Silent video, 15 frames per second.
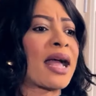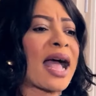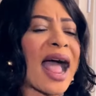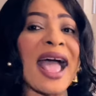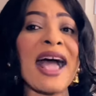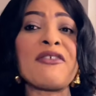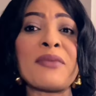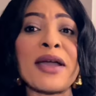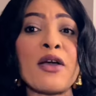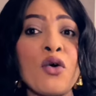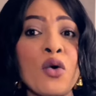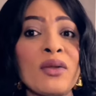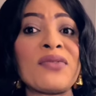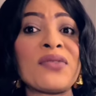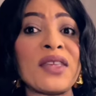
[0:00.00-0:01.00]
I have my
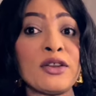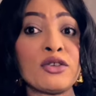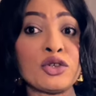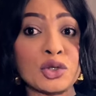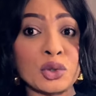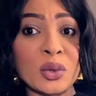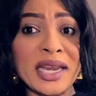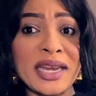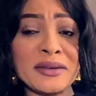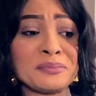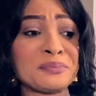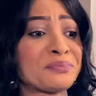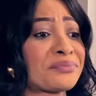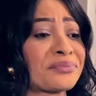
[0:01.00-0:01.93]
own thing doing.